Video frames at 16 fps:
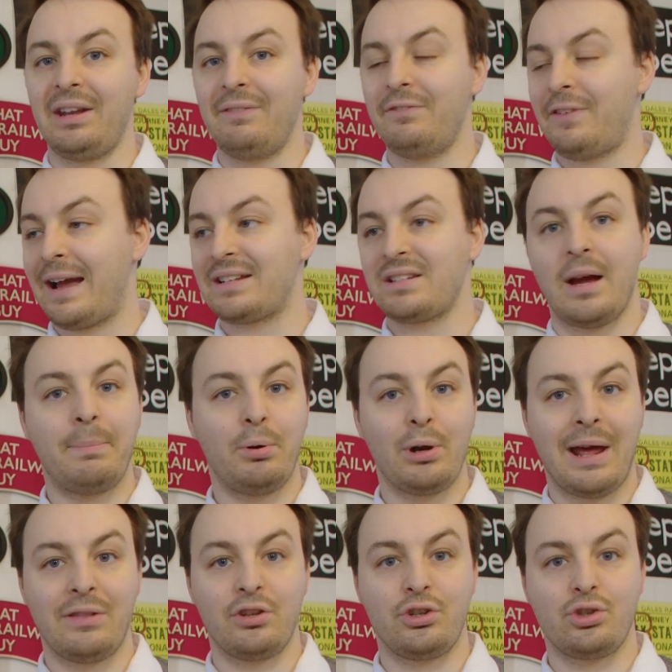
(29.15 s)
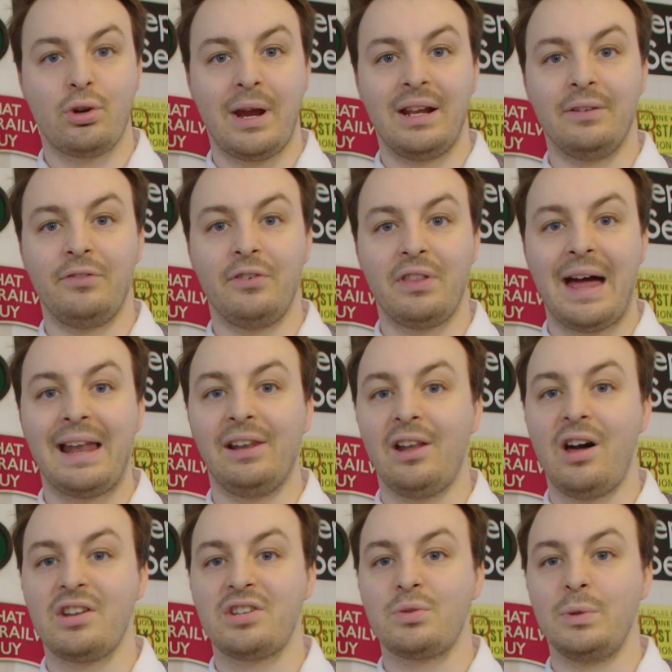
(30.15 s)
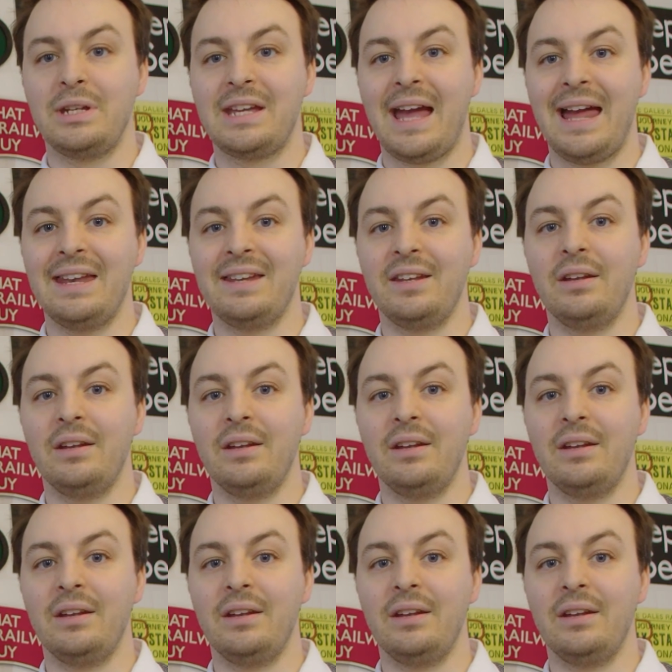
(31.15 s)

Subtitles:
In fact, I put out the trailer for that last weekend,